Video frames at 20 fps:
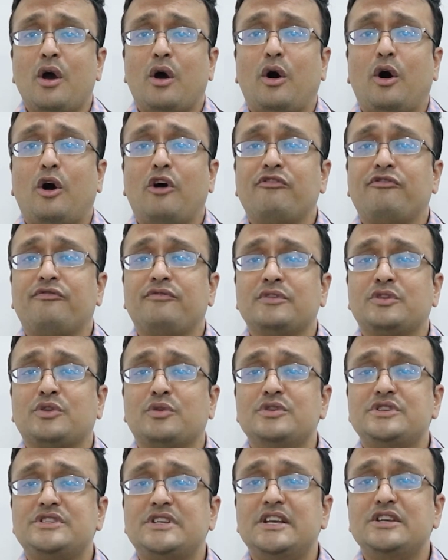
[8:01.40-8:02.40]
of
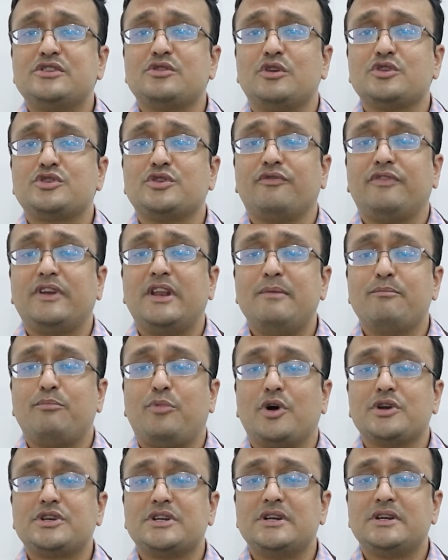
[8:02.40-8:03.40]
tulsi is also very
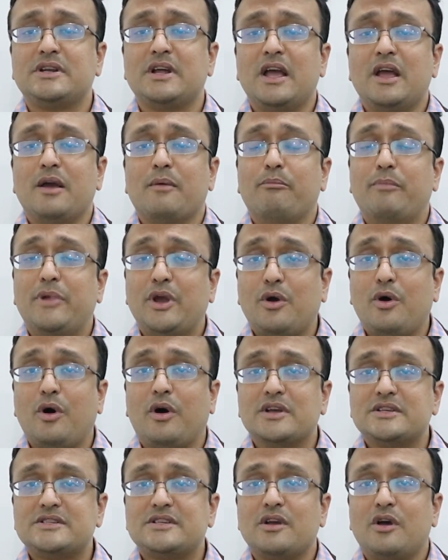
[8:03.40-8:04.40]
important
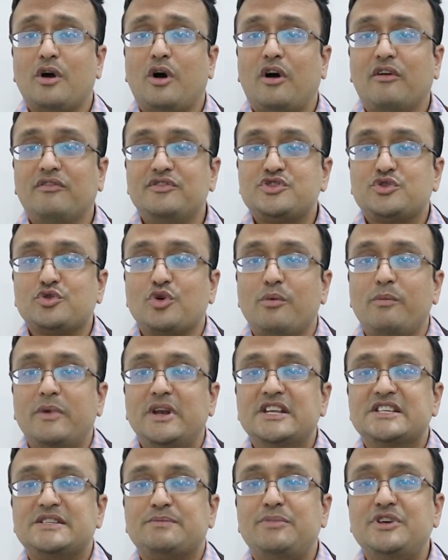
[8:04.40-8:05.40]
because of so
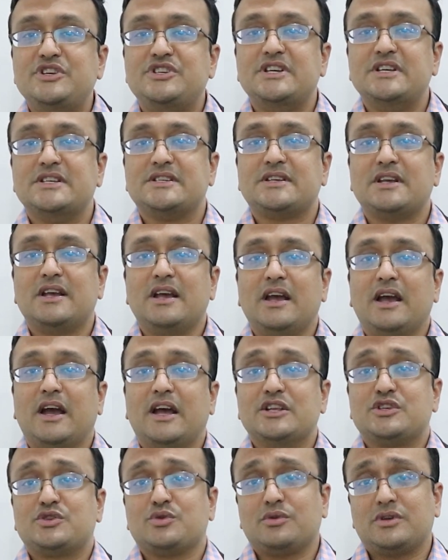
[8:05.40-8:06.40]
many species,
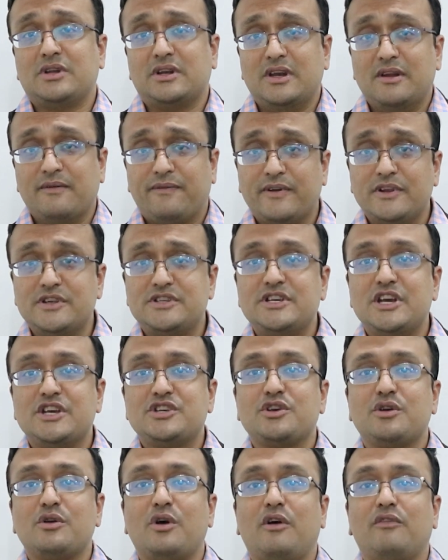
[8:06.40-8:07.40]
and so the
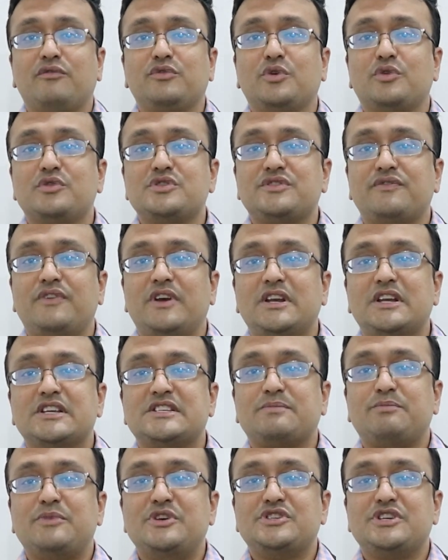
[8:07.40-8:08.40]
differentiation of those various
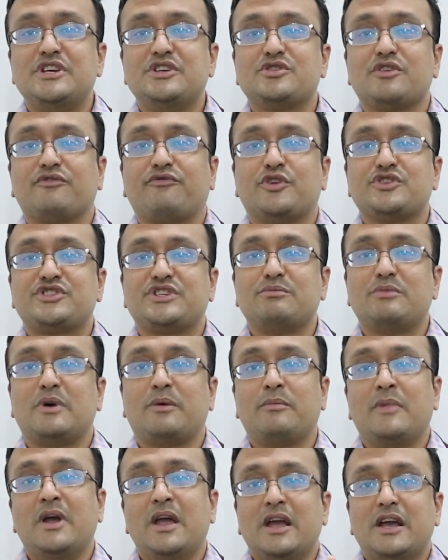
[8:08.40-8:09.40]
species of
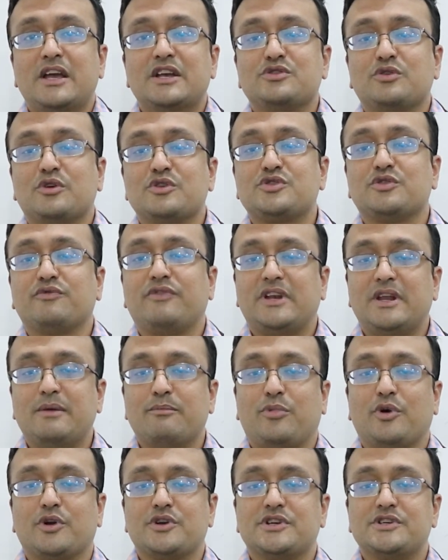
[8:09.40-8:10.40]
ocimum is also very
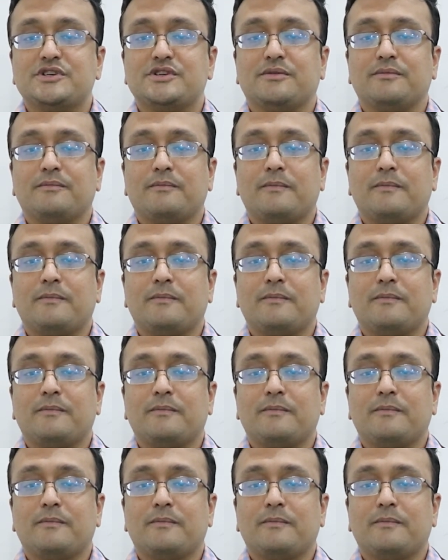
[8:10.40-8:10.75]
important.